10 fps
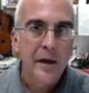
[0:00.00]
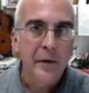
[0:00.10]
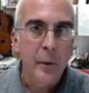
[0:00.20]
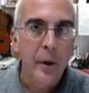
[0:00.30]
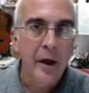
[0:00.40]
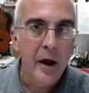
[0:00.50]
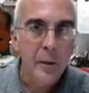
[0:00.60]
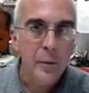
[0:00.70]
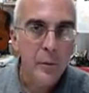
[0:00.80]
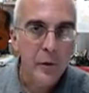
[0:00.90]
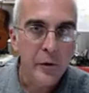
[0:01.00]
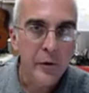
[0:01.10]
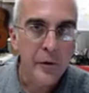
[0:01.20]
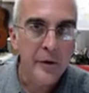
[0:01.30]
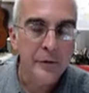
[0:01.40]
in the way upper motor
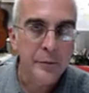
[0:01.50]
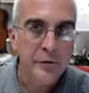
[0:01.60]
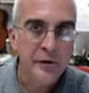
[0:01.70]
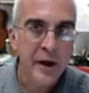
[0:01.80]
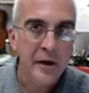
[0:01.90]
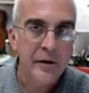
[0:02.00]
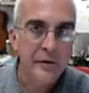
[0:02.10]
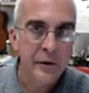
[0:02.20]
neurons project